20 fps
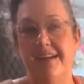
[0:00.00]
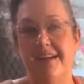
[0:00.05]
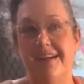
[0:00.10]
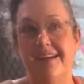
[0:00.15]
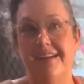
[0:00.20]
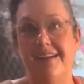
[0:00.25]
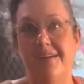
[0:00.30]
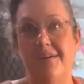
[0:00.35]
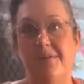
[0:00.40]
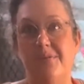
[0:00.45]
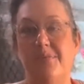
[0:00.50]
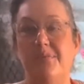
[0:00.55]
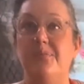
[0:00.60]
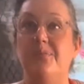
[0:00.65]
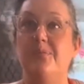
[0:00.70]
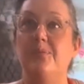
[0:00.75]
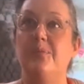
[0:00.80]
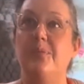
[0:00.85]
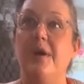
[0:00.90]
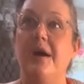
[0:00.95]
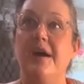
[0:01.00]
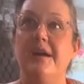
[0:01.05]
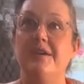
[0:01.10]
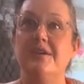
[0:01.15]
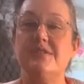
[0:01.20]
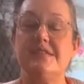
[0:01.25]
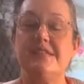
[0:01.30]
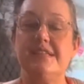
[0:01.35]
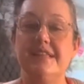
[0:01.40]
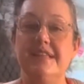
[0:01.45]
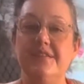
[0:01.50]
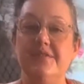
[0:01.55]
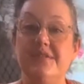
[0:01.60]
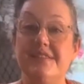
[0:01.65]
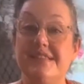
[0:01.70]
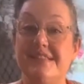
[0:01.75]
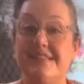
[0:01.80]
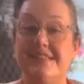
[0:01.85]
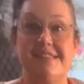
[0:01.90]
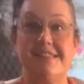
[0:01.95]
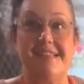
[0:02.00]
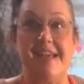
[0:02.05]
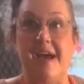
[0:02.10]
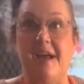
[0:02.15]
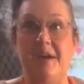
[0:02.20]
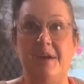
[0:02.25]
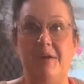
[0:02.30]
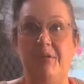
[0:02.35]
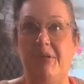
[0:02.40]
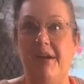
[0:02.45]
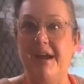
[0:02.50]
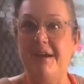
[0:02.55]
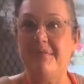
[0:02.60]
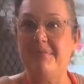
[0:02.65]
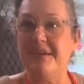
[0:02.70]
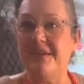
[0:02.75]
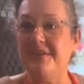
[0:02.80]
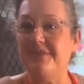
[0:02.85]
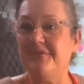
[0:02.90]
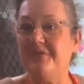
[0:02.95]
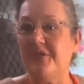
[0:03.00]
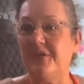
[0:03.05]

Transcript: I used to live in Saudi Arabia